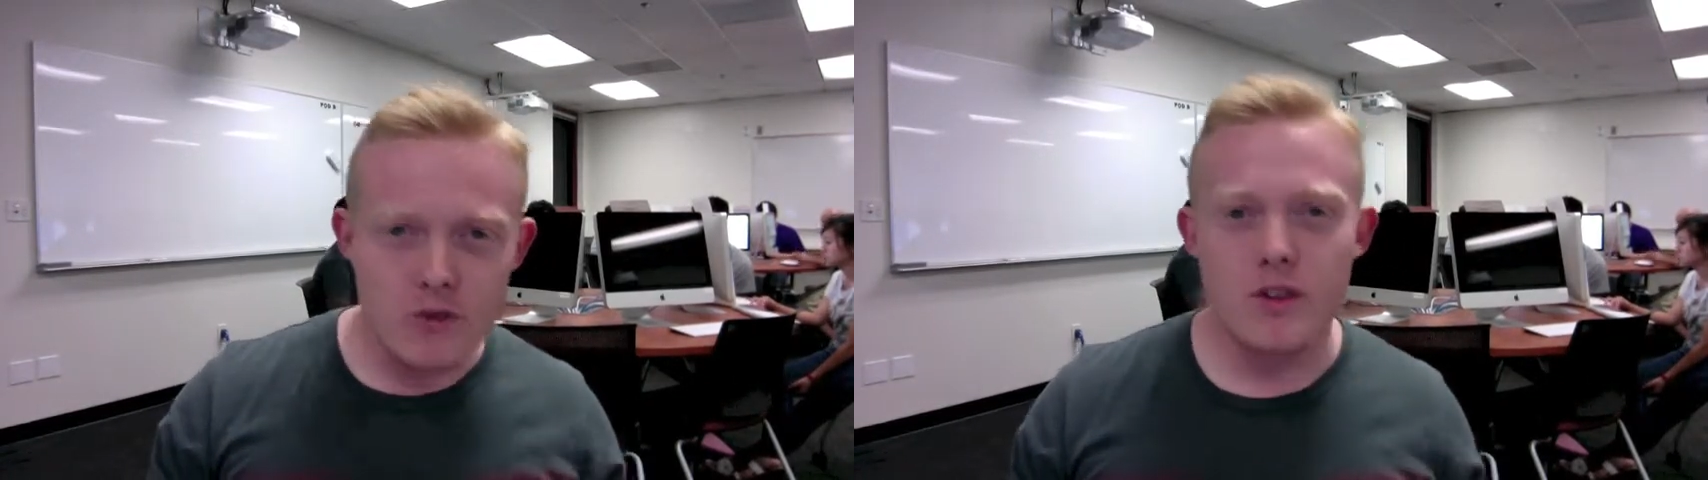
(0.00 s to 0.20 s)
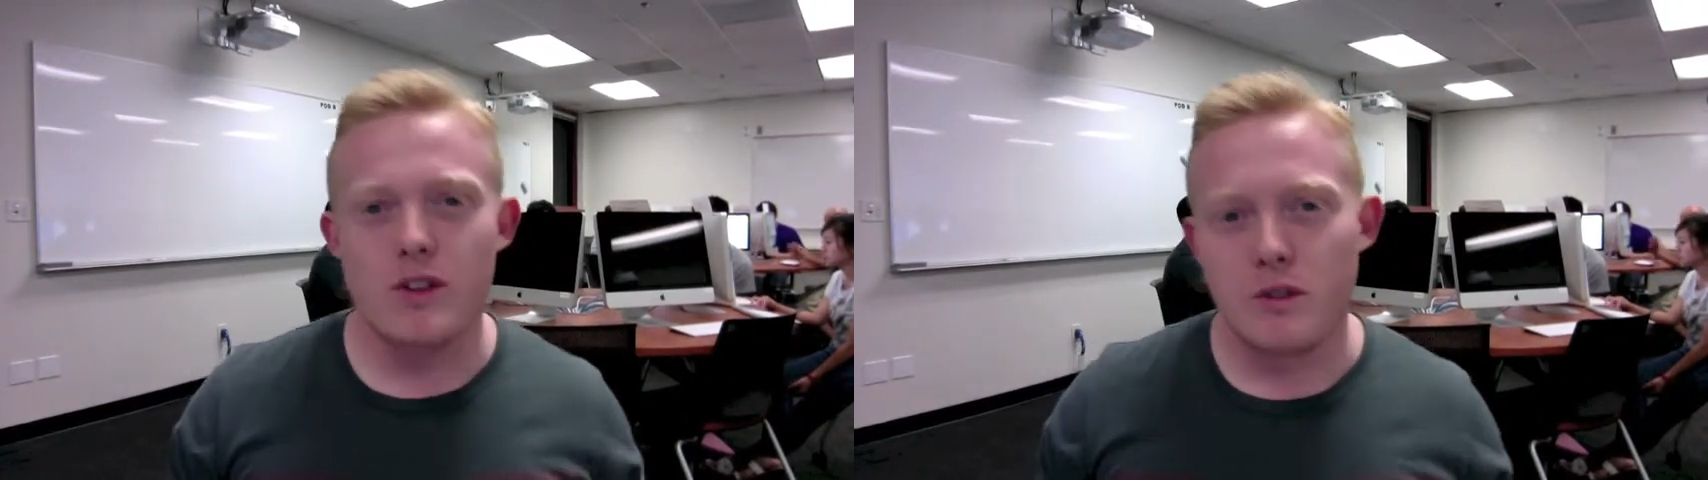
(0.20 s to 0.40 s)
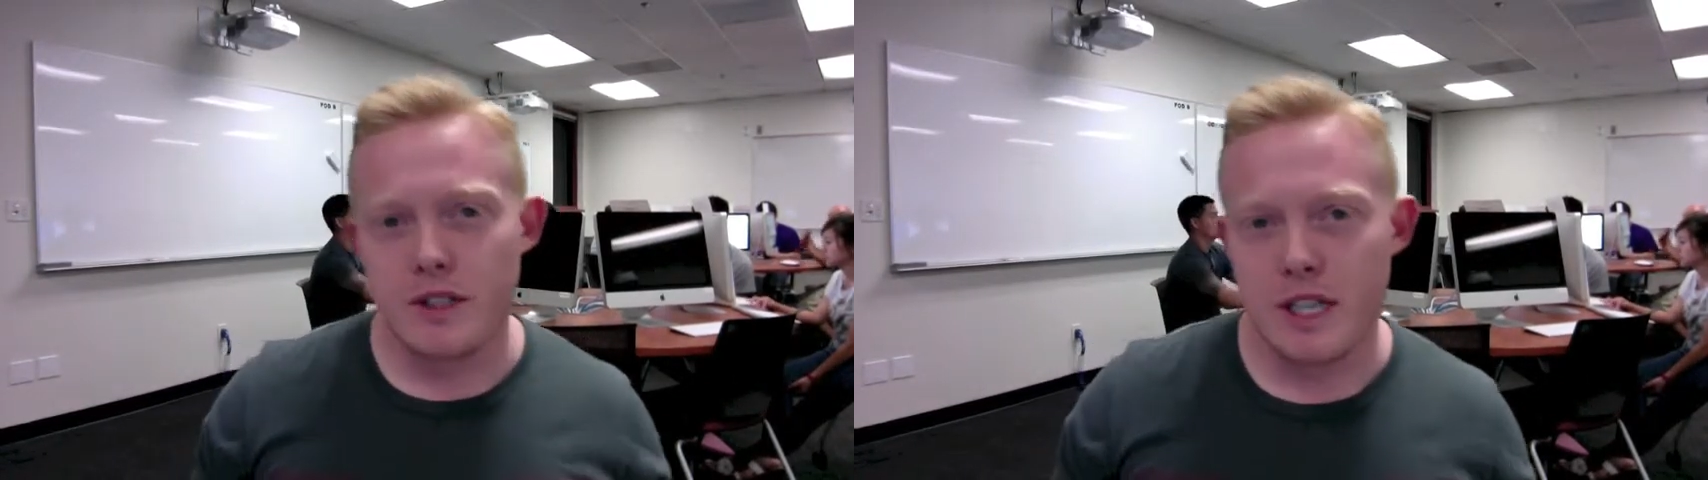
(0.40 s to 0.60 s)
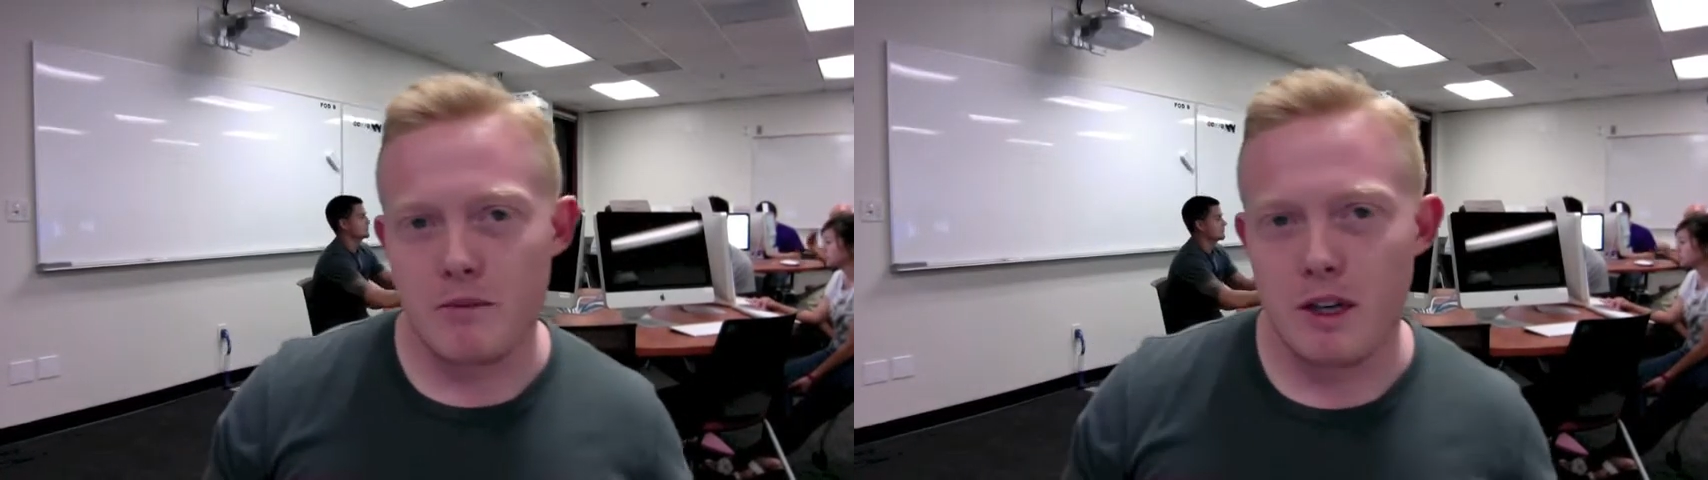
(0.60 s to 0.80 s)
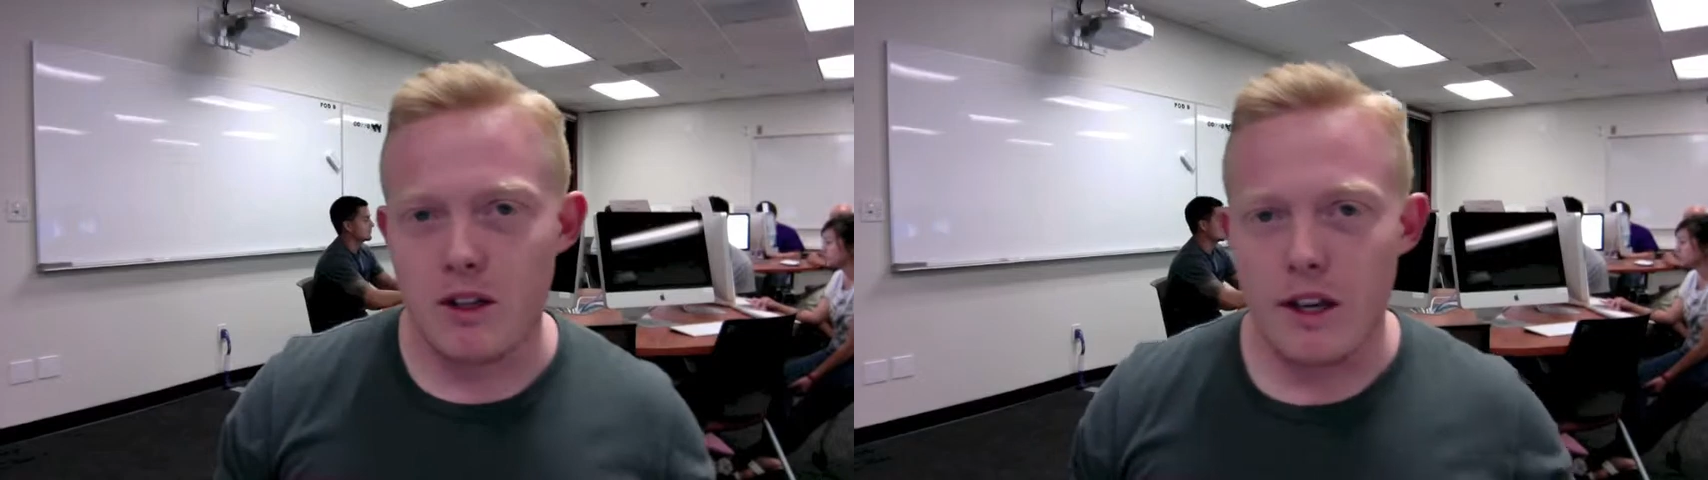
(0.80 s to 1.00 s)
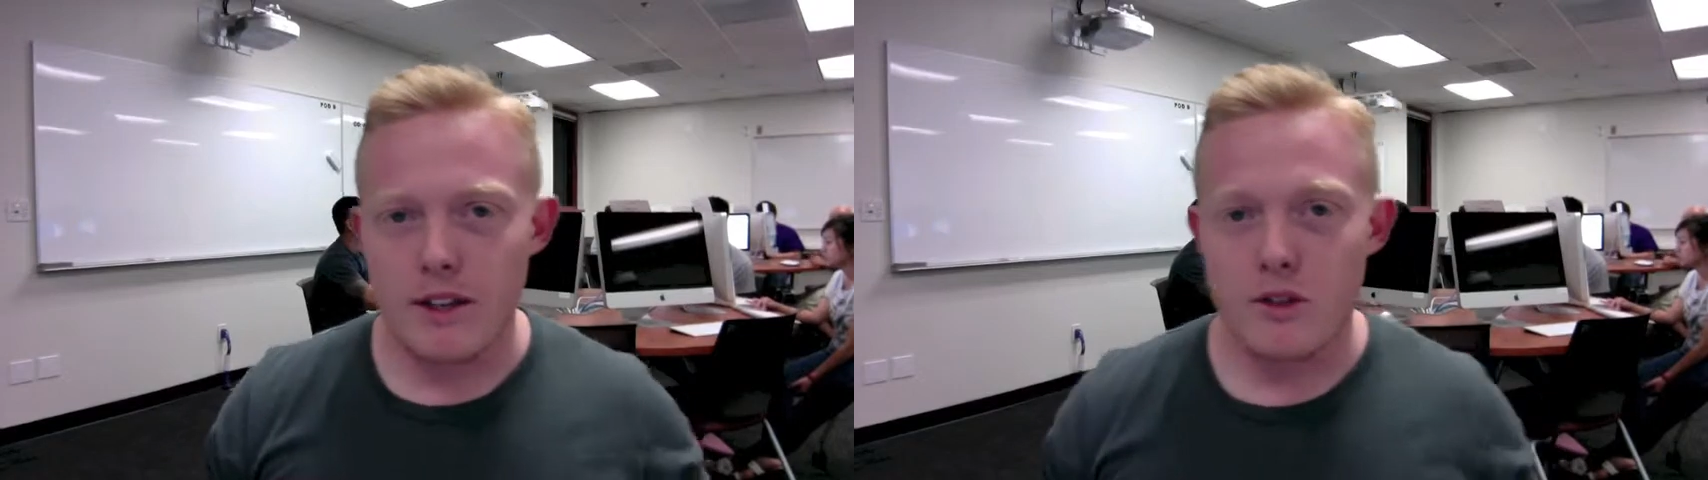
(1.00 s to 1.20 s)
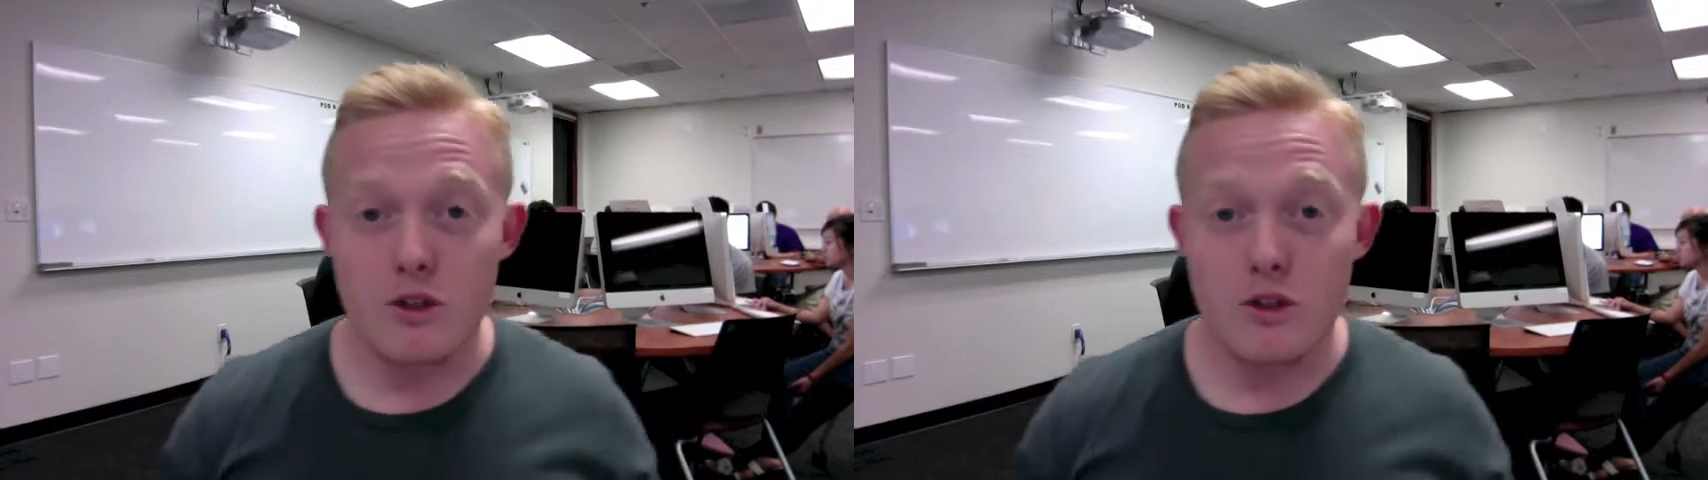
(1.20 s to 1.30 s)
fun little example I like here.